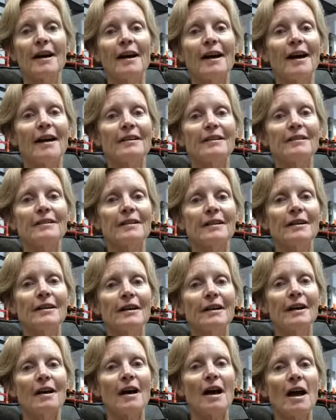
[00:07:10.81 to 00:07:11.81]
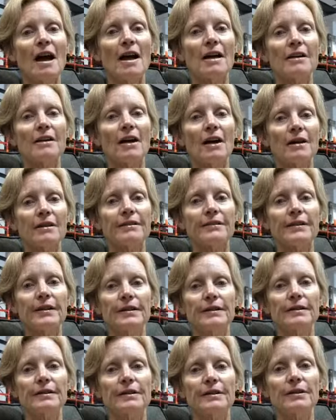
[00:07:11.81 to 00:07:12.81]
and I think